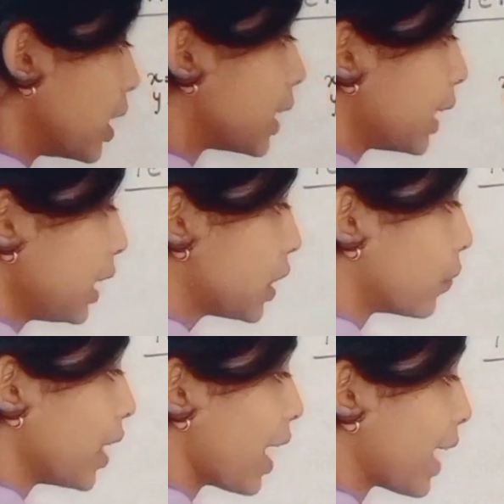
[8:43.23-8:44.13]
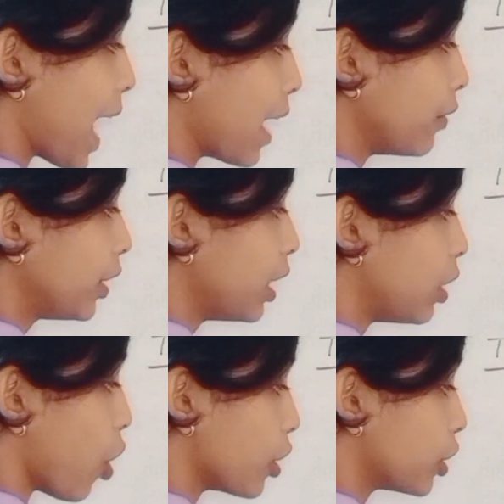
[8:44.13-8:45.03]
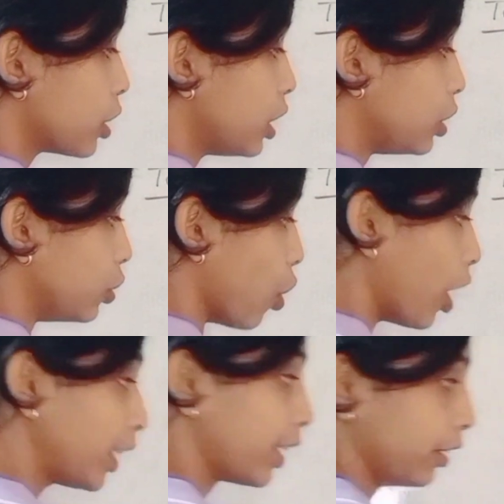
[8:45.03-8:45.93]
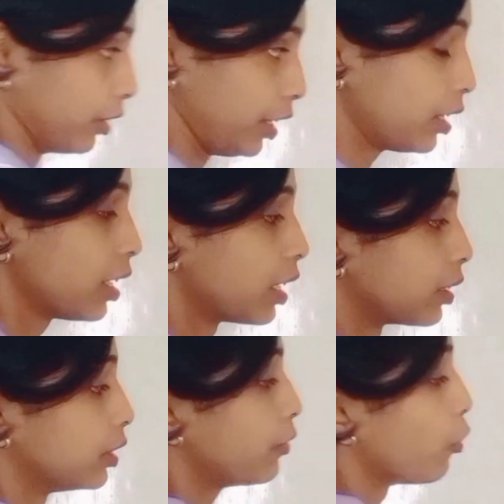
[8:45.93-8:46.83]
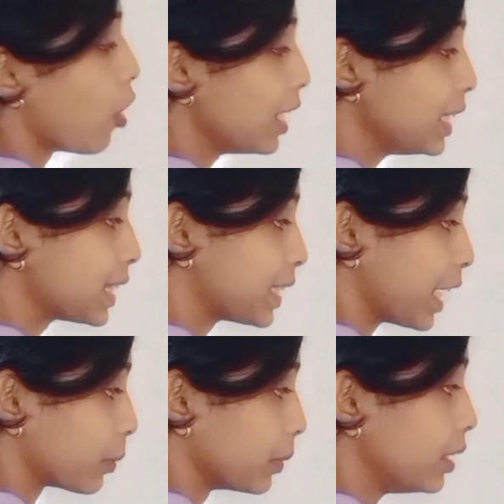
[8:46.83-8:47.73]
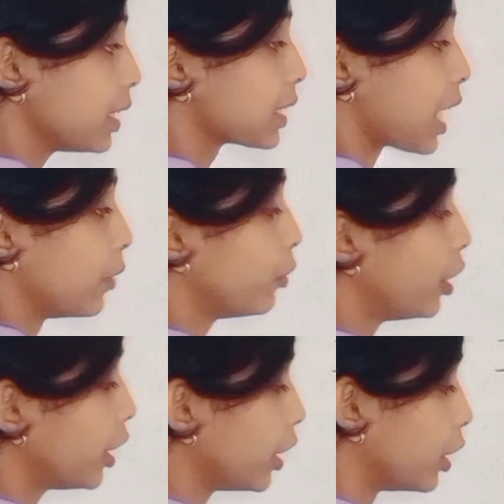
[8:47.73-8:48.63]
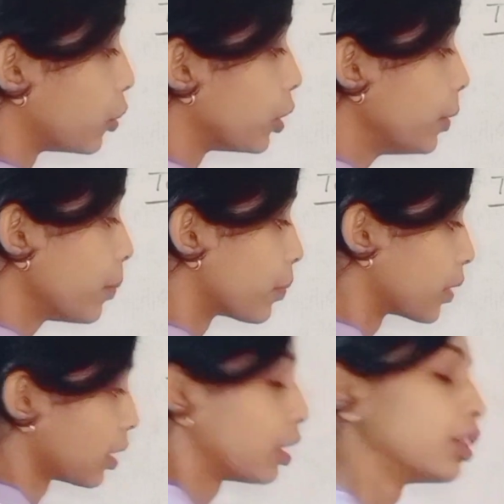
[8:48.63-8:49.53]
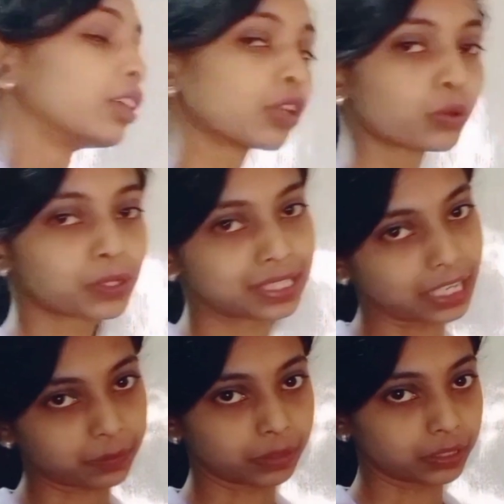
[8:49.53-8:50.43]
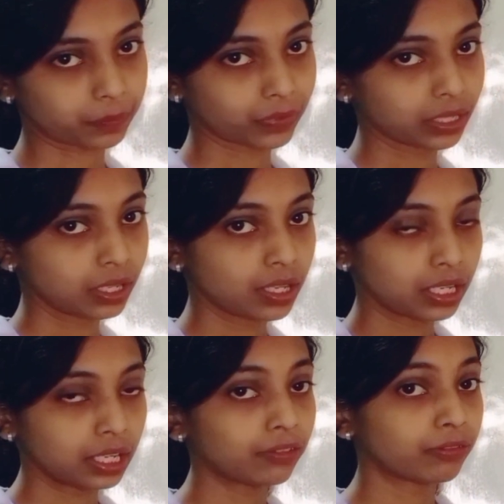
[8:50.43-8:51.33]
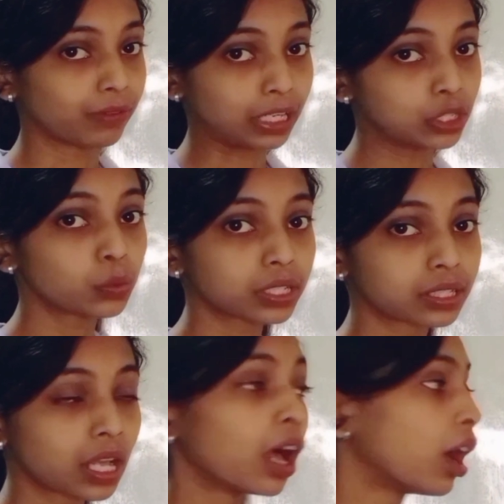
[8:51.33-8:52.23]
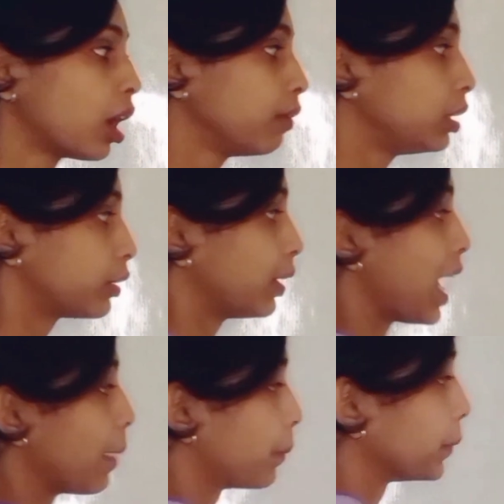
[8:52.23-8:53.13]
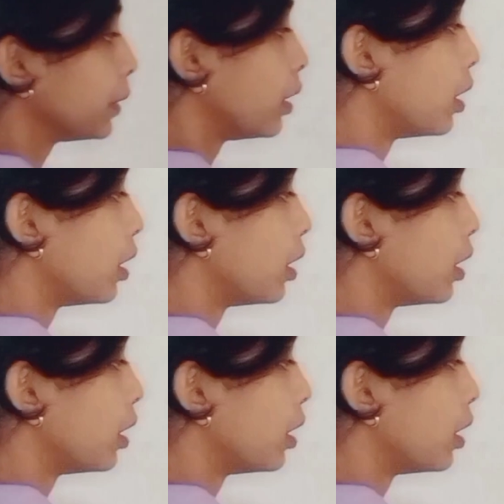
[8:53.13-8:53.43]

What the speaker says: Since we are having a logical NOT here, the false statement is converted into the true statement. If vice versa, how it will happen?